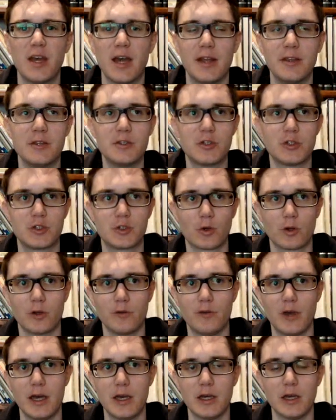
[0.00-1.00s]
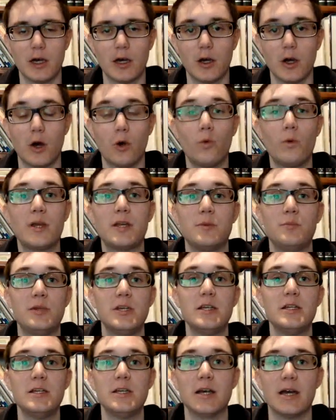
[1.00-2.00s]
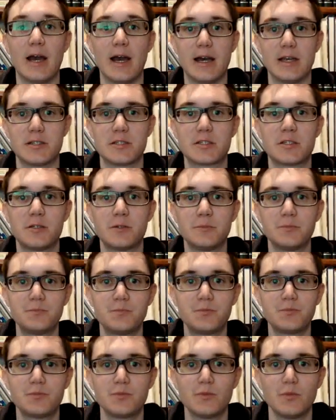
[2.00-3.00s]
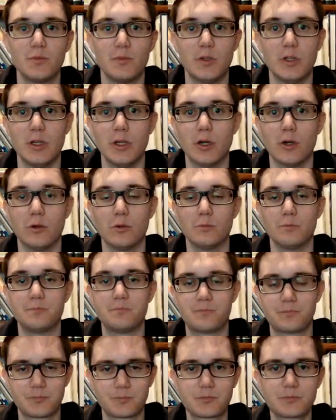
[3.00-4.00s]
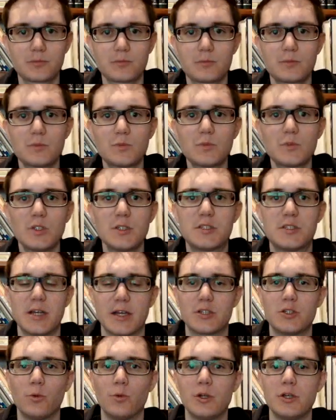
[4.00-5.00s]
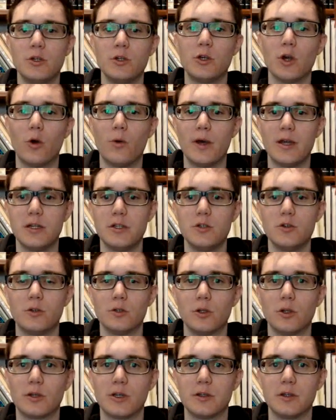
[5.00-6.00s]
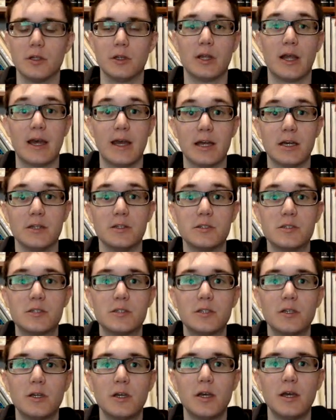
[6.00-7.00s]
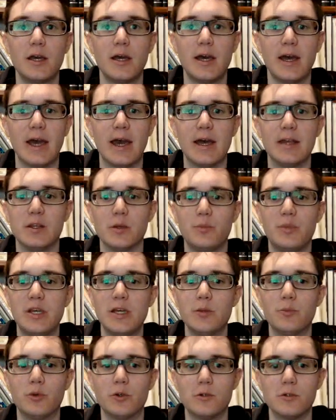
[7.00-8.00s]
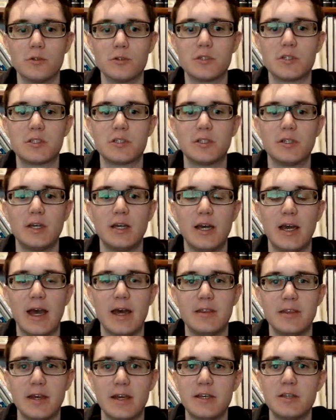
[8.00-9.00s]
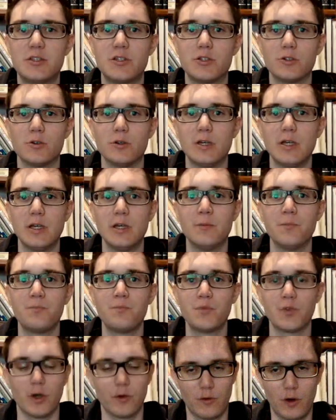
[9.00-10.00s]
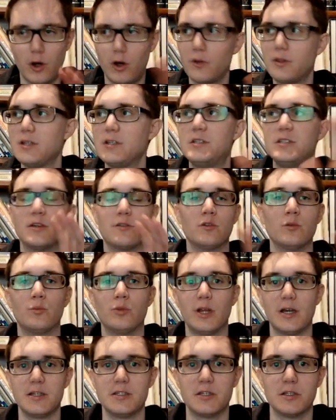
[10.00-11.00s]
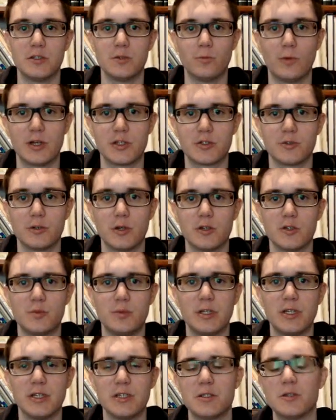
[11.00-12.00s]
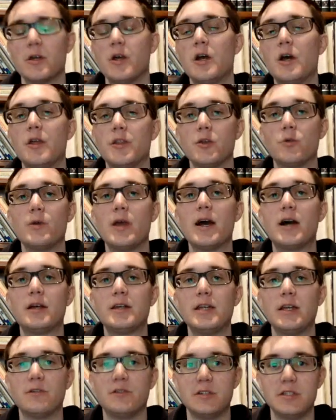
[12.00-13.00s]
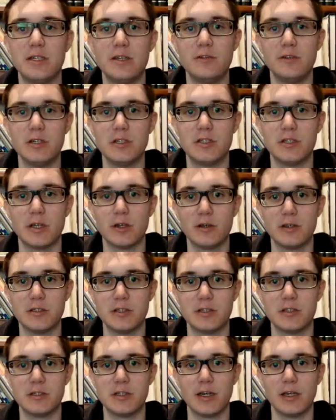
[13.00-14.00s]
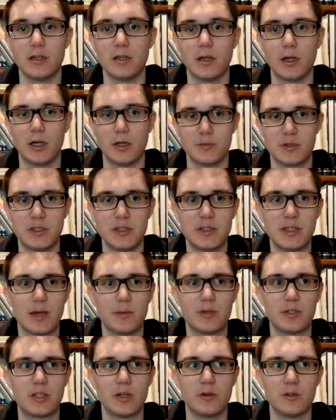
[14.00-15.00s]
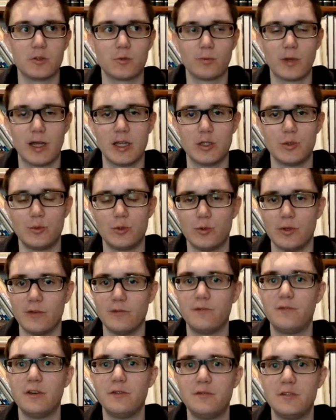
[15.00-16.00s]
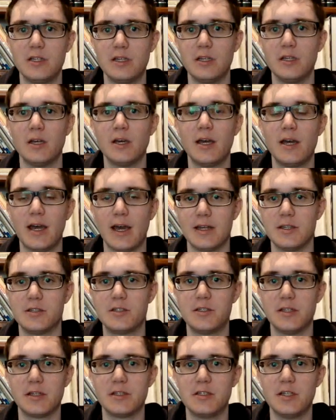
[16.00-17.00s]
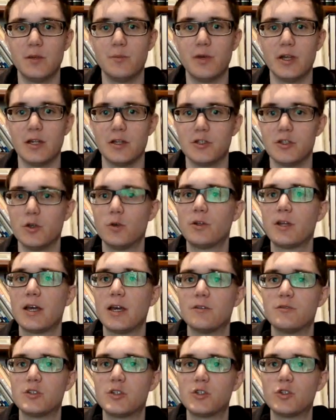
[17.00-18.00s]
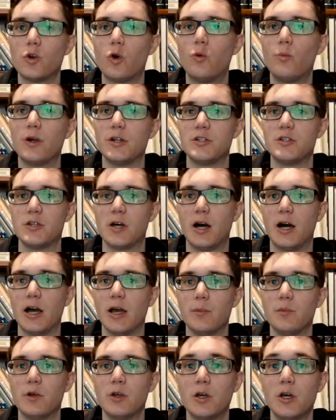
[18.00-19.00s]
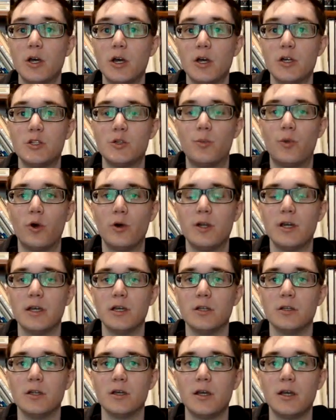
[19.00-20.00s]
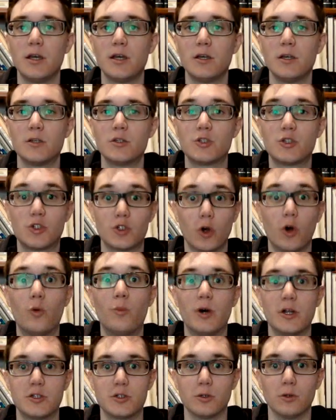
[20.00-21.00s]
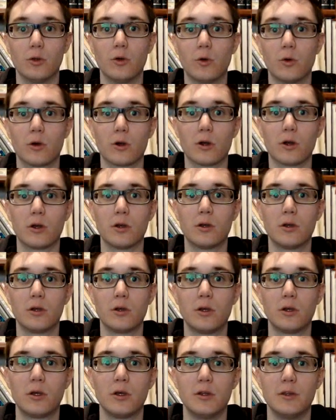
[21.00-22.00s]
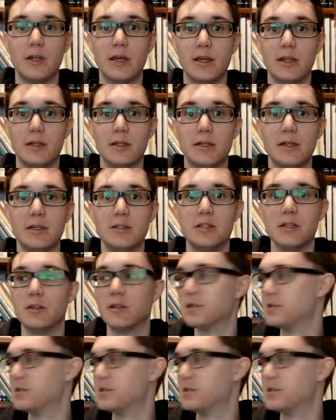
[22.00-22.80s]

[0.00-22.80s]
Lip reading: and this is sort of a Wikipedia-esque, you know, section where you can go in and you can look at the lands and the peoples and the history of all of these different places in Westeros, because the reality of a TV series is that since the episodes range between 50 and 60 minutes, you only have so much time to put in so much lore that is in